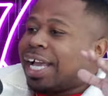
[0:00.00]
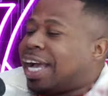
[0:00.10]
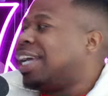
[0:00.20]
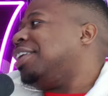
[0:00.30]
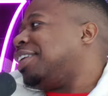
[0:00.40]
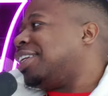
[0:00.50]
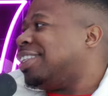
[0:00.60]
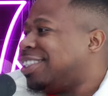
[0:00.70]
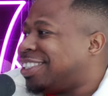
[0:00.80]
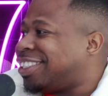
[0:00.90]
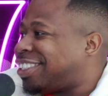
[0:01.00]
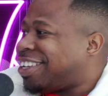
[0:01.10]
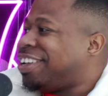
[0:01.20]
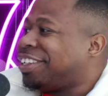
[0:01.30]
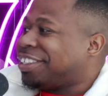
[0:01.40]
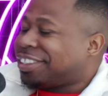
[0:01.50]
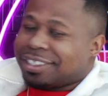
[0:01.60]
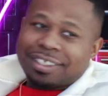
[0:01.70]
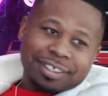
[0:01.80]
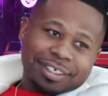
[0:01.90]
Yeah, you the bad guy. Yeah, yeah.
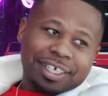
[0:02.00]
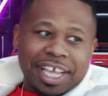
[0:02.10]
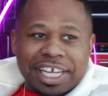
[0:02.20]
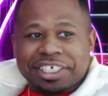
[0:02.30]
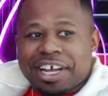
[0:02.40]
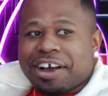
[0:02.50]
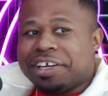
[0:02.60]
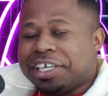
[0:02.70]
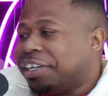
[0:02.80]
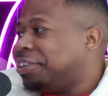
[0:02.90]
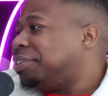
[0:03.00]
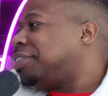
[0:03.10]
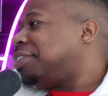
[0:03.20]
yeah. In case y'all didn't know.